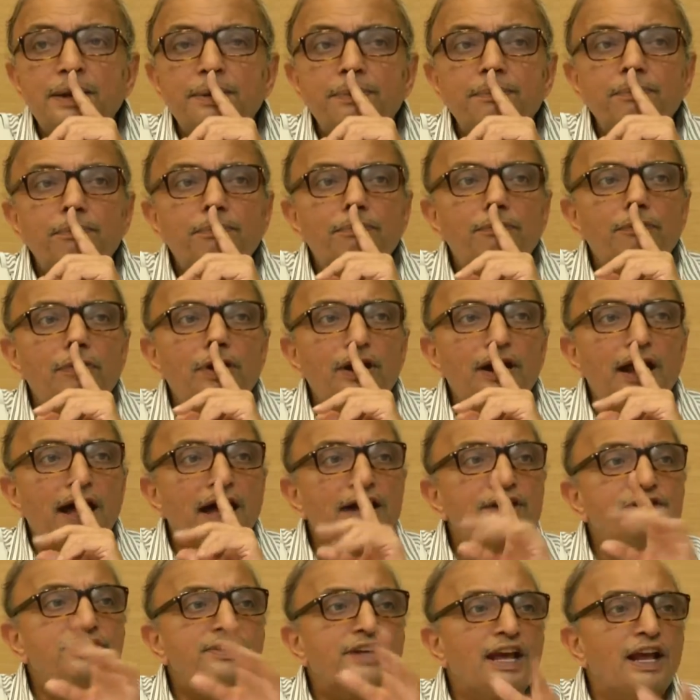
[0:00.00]
a
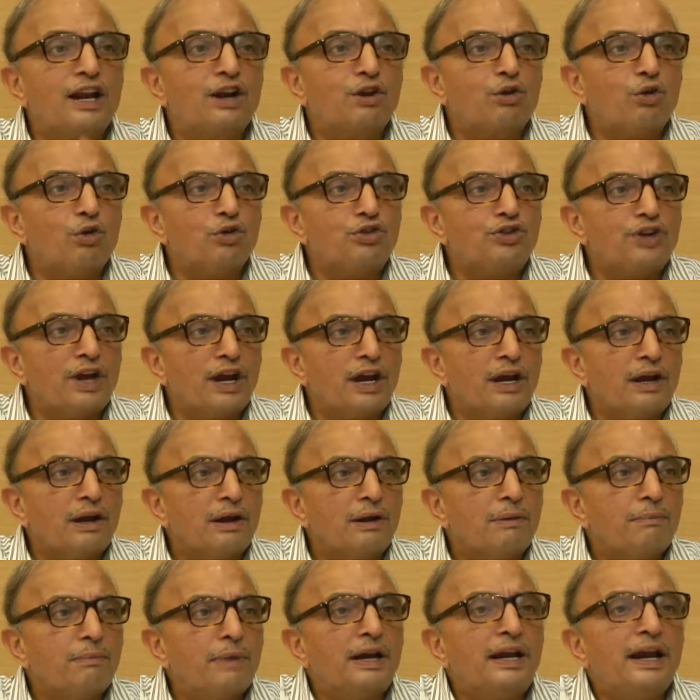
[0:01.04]
large scale coaching,
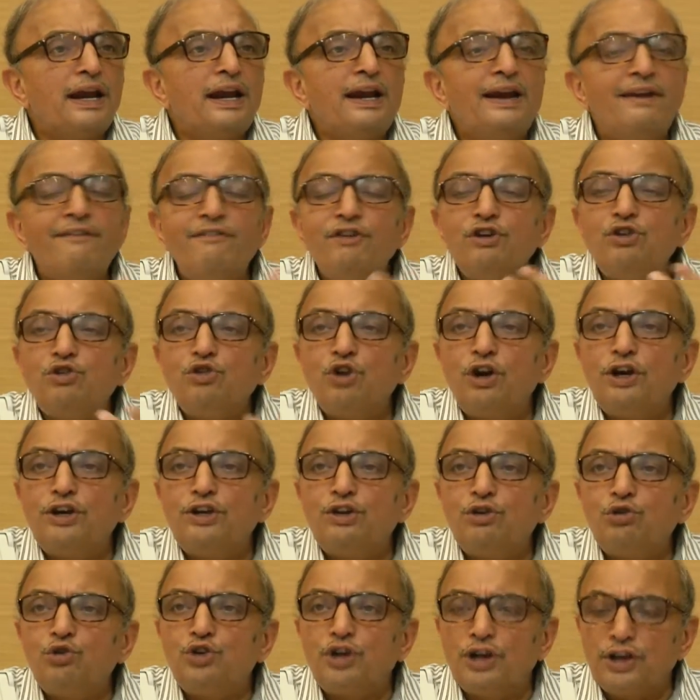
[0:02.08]
but individual
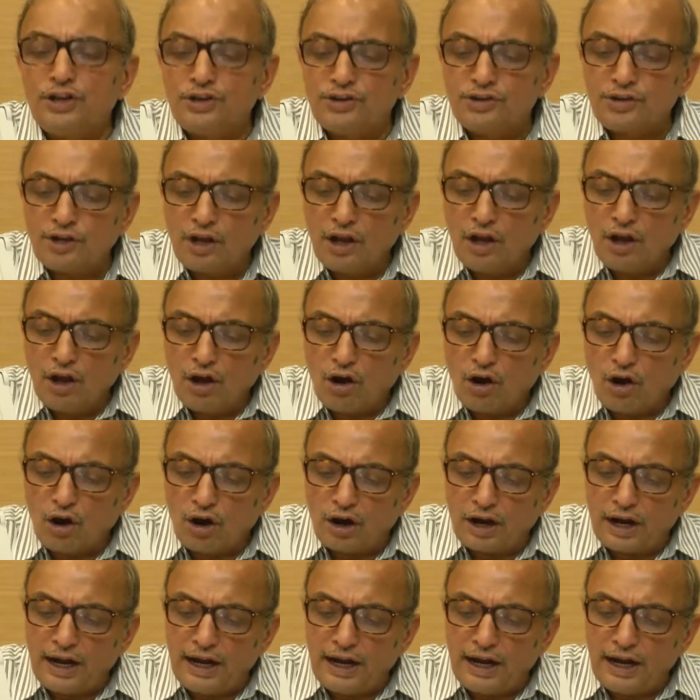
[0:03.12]
tuitions or